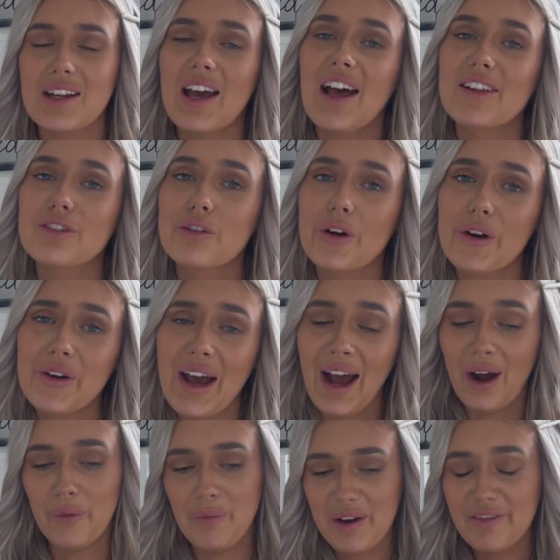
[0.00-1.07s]
it has grown
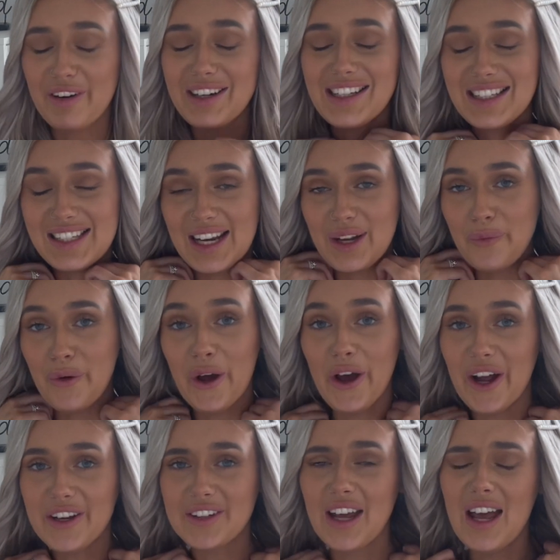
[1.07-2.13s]
out. My friend said it
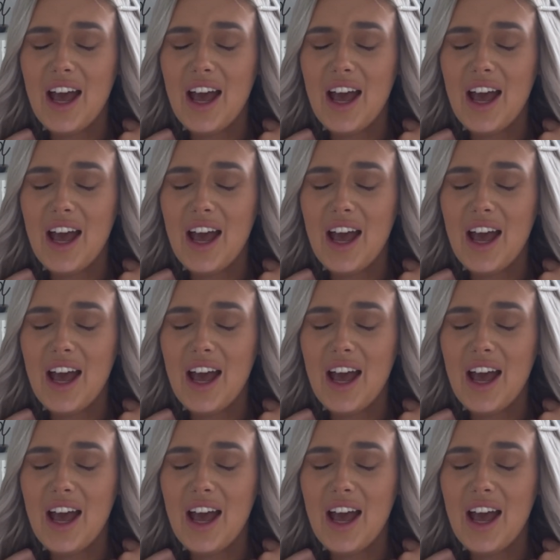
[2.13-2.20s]
would.